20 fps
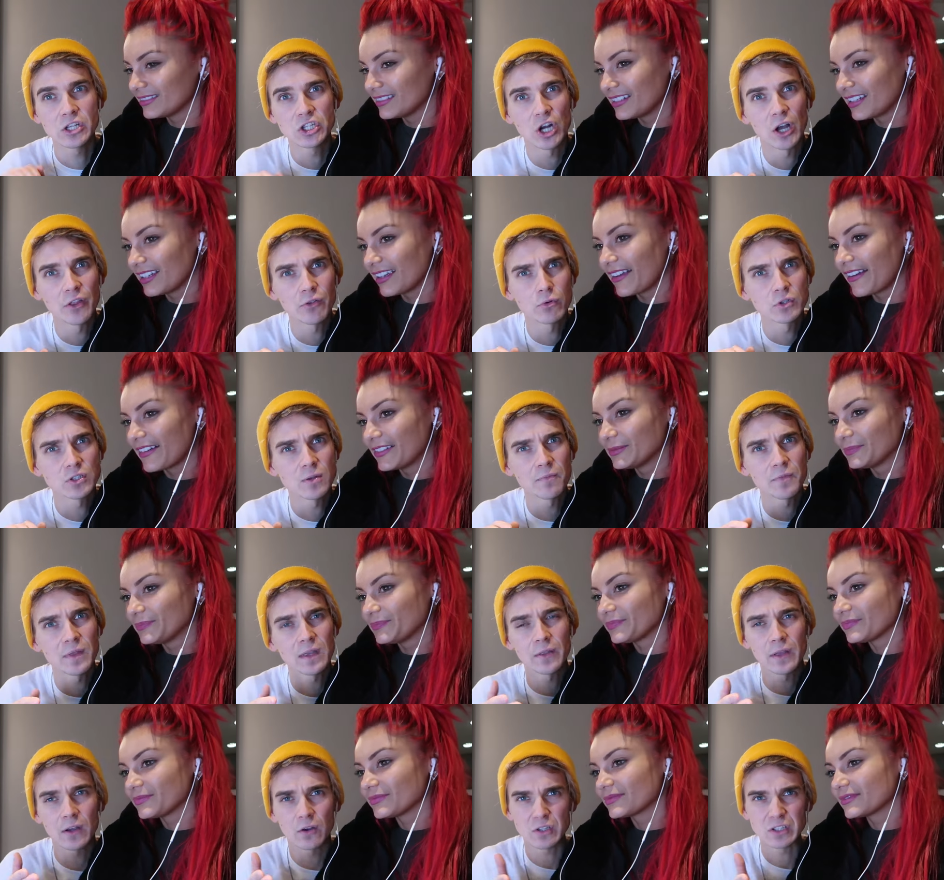Speaker 1: each other or something,
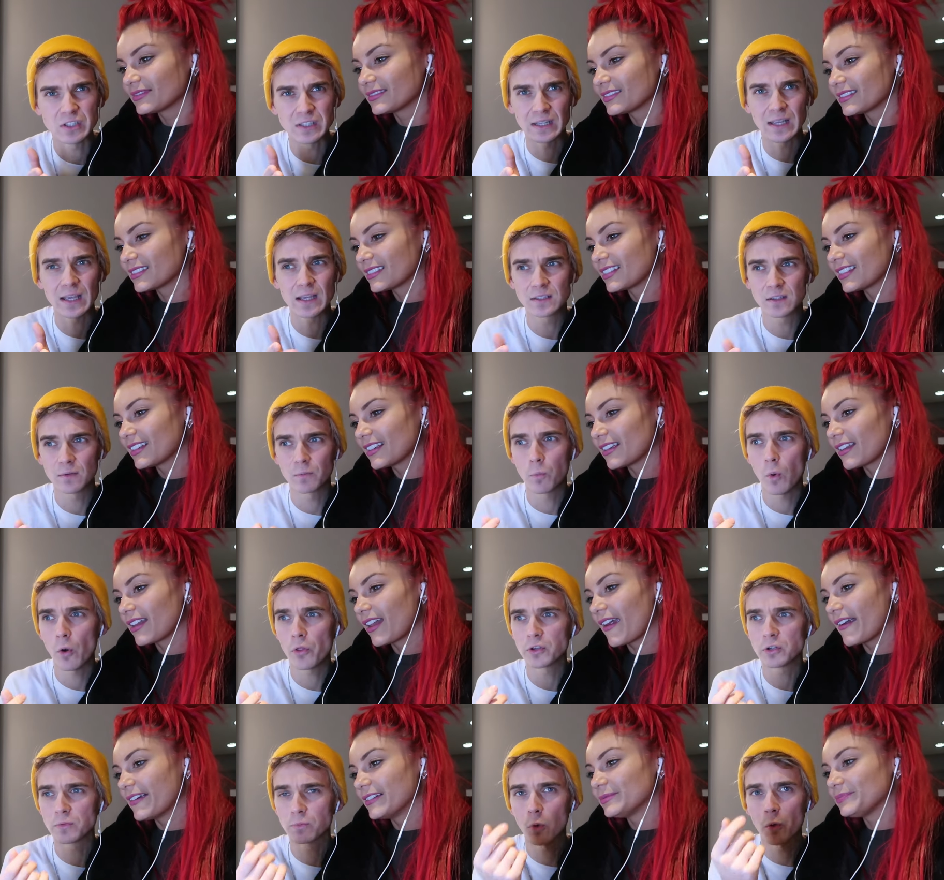and they got sticky because what
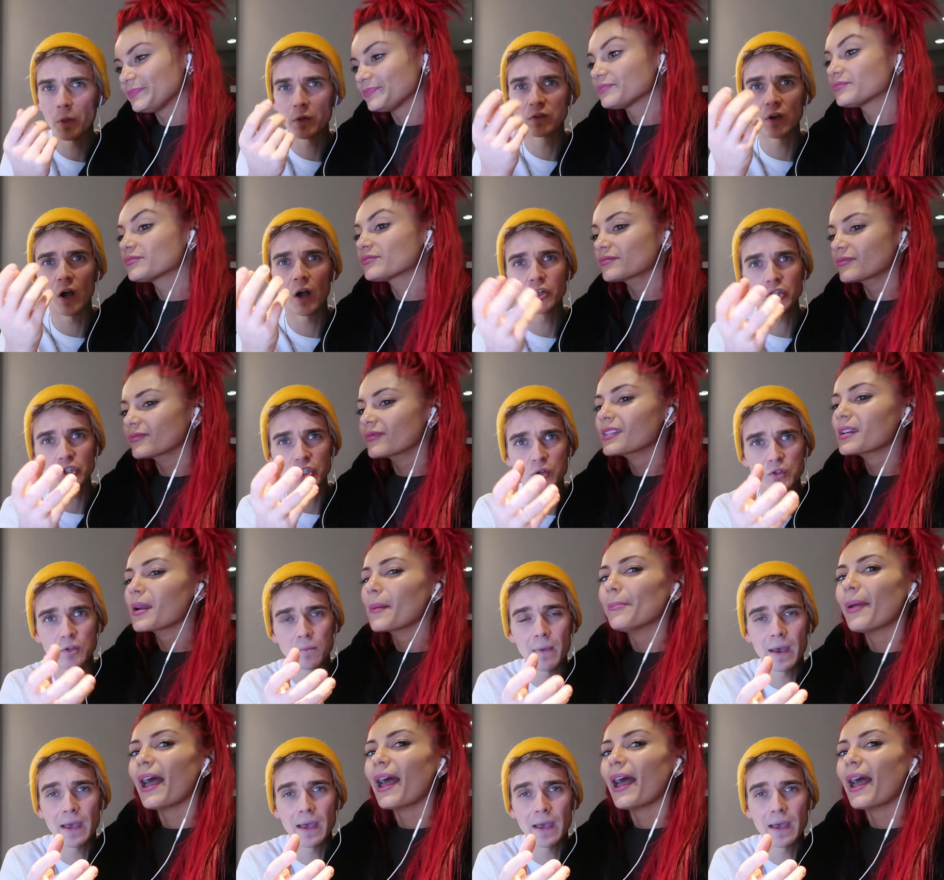the dance shoes are